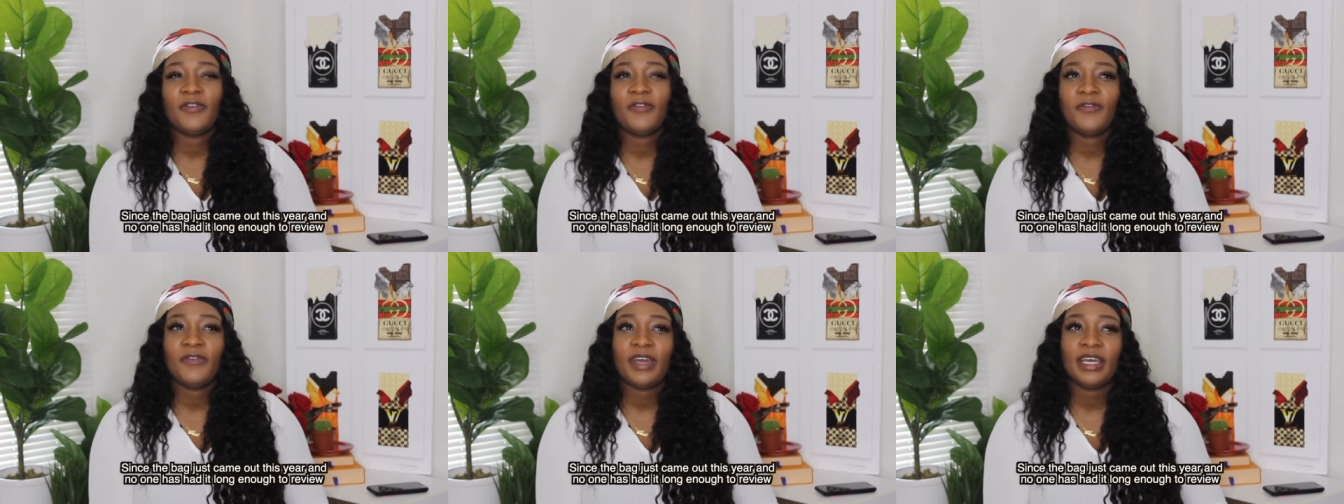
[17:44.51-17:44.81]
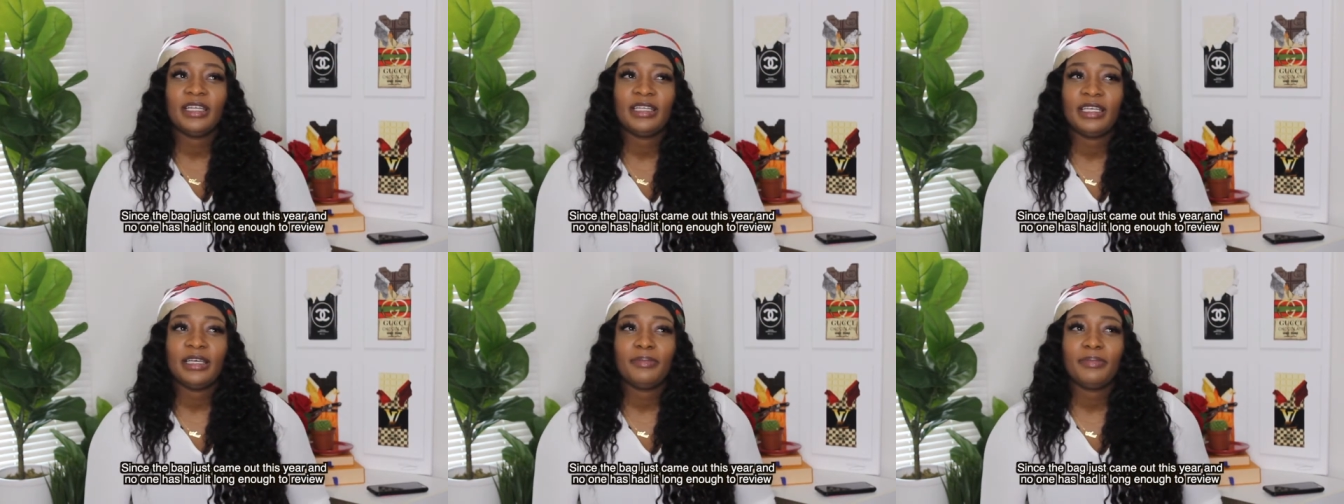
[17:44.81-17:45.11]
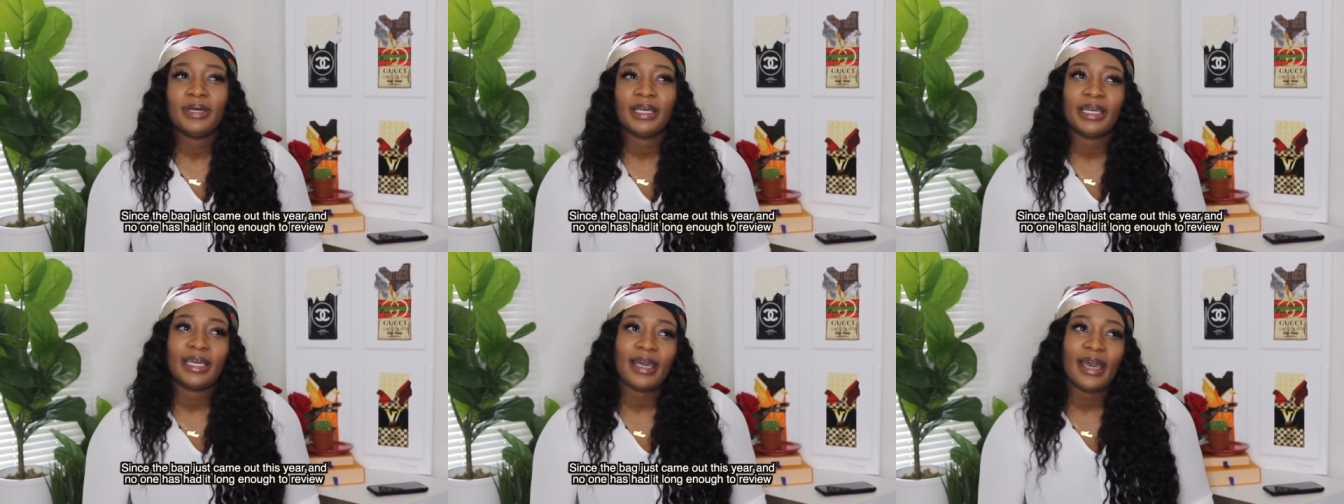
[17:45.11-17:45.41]
Fendi
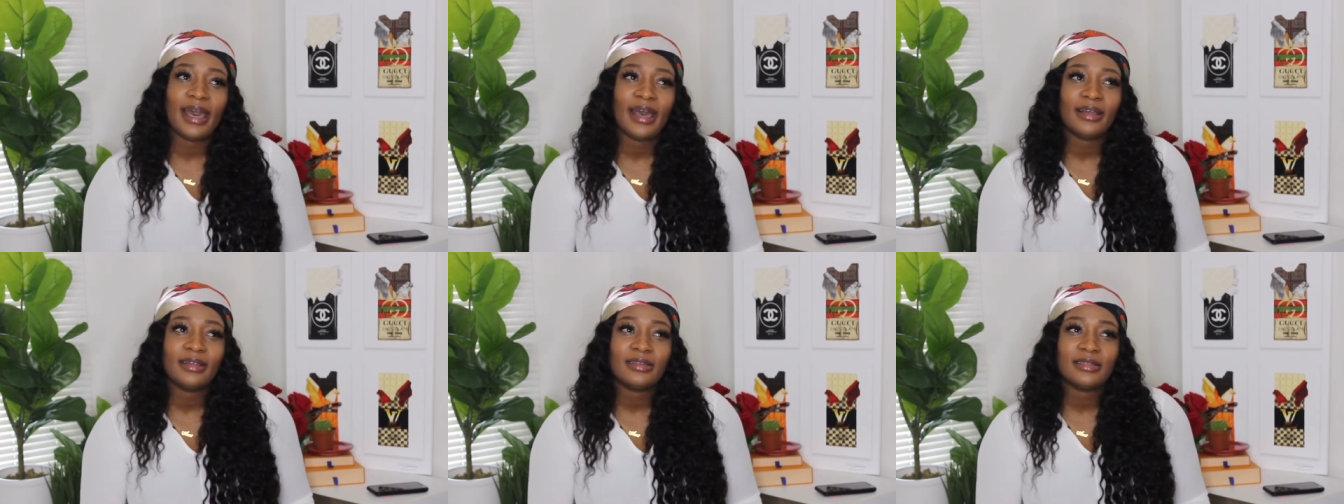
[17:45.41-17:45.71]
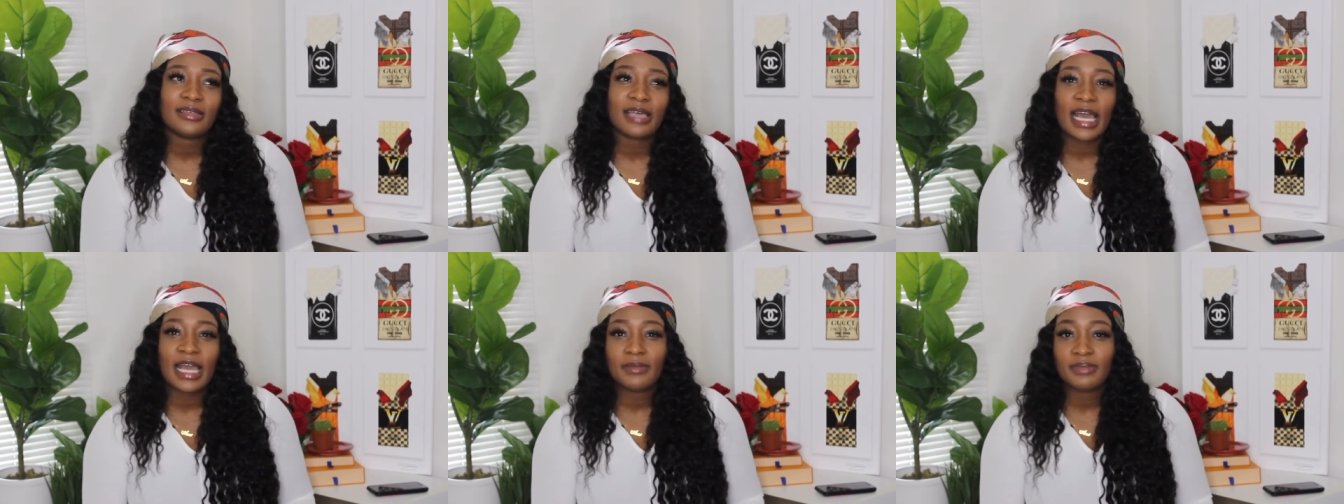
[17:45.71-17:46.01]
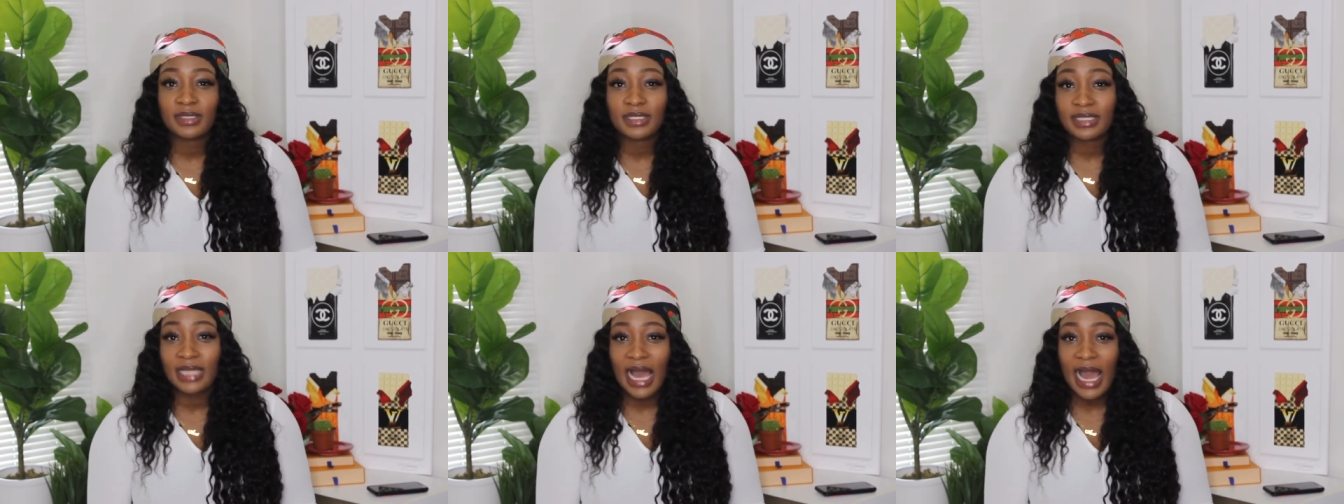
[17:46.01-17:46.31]
baguette
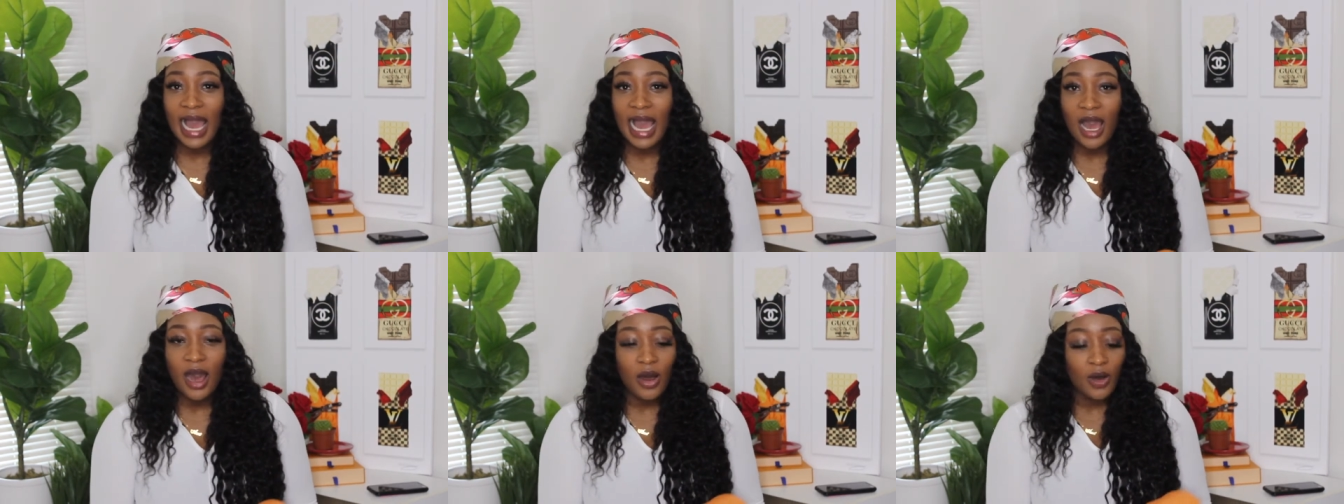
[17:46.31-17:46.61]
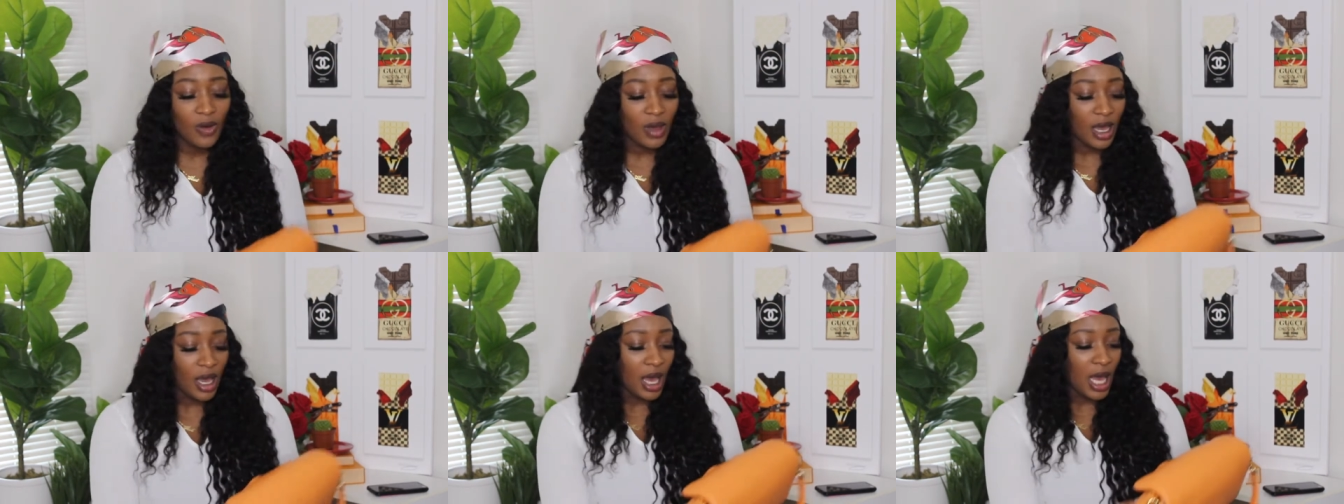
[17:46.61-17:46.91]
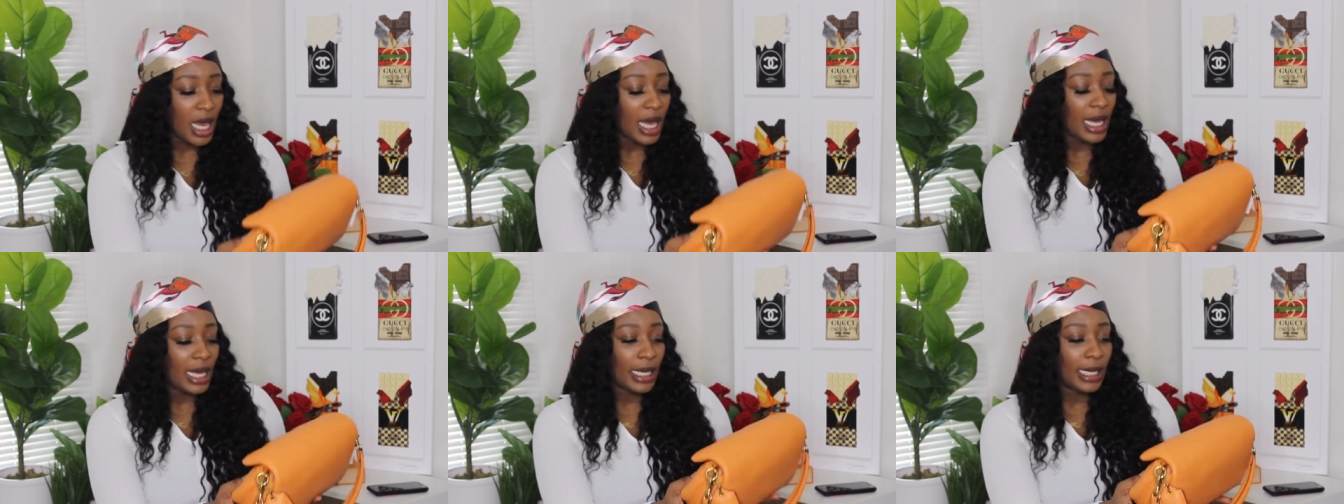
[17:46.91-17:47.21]
type style.
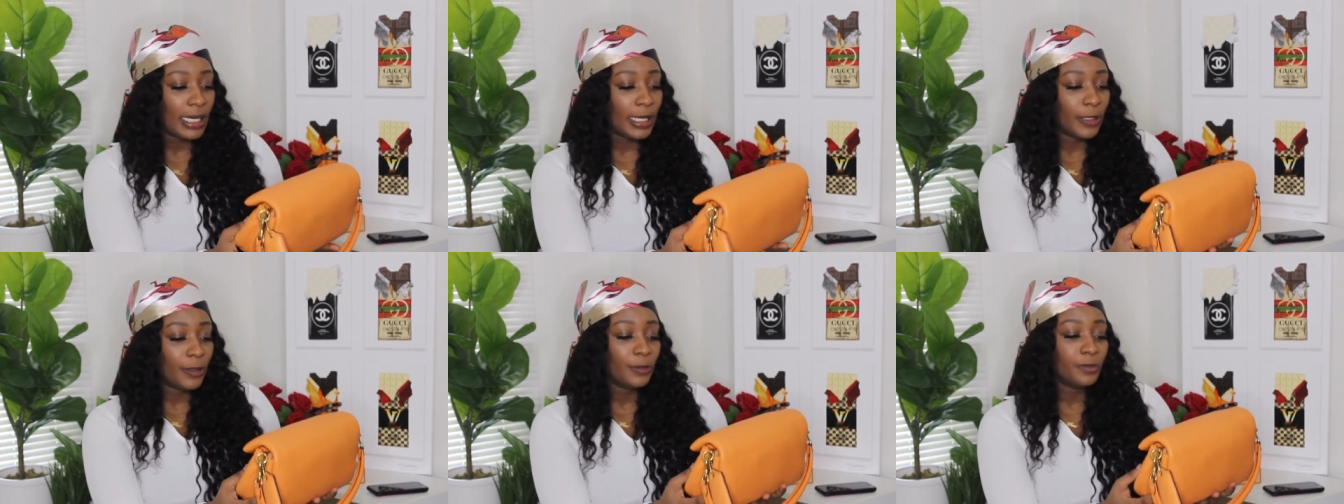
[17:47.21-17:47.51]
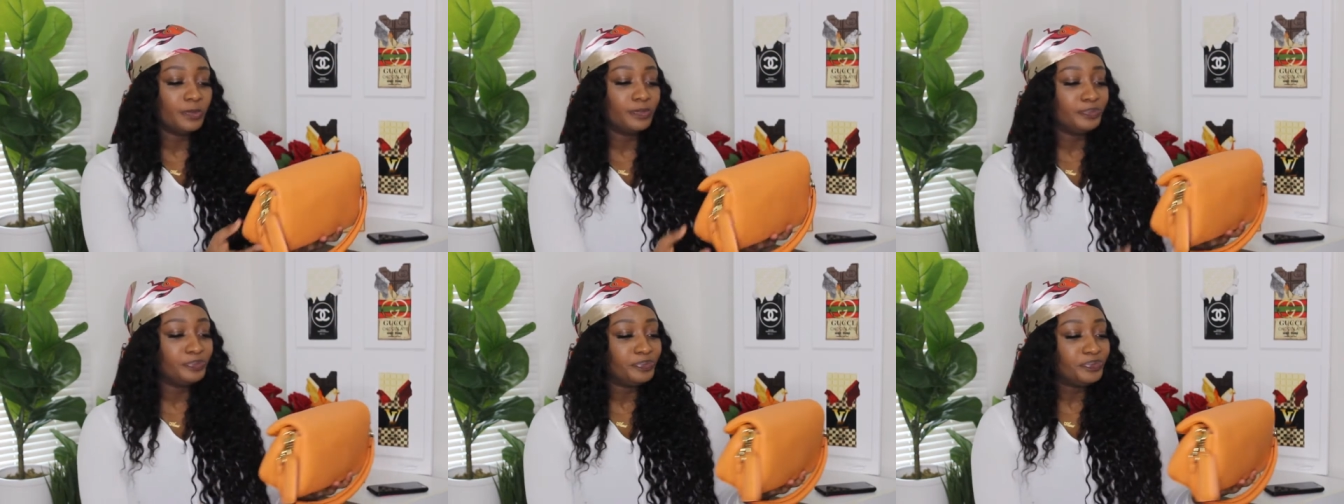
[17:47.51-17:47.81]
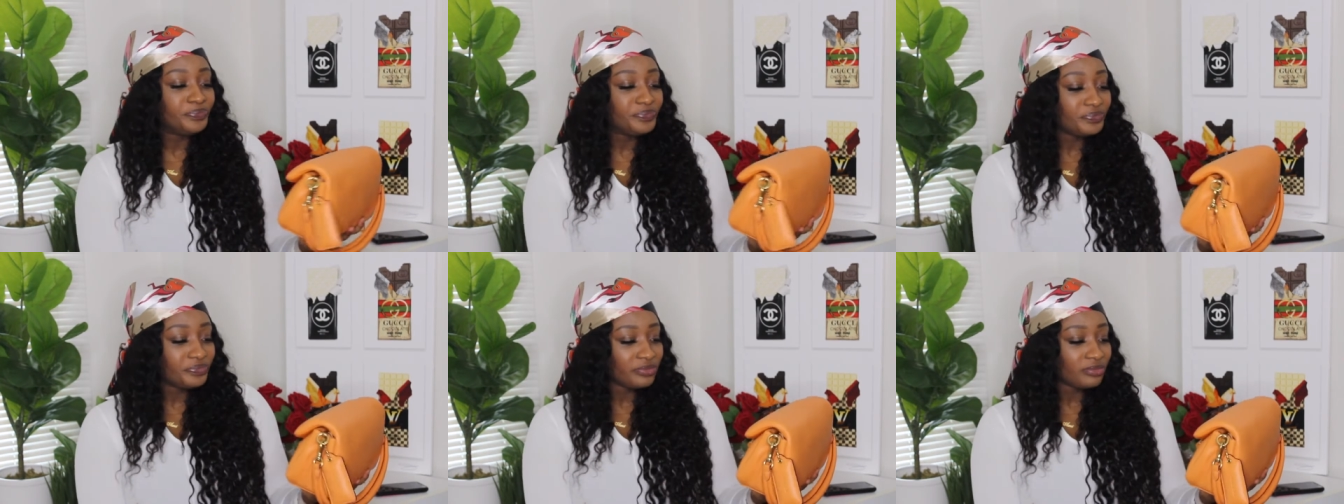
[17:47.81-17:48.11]
Um,